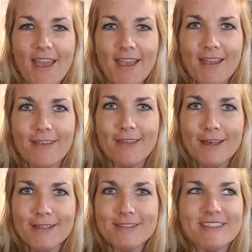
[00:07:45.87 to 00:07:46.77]
hey,
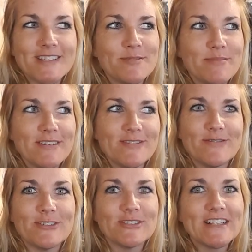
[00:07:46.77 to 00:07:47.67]
that's
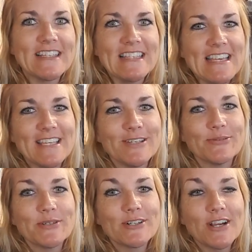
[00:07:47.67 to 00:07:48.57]
beautiful. Like, thank you.
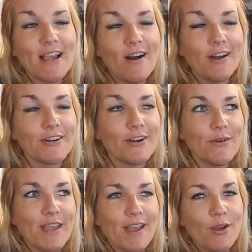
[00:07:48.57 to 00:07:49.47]
What a great honor.
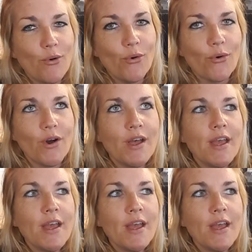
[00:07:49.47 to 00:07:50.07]
Okay, cool.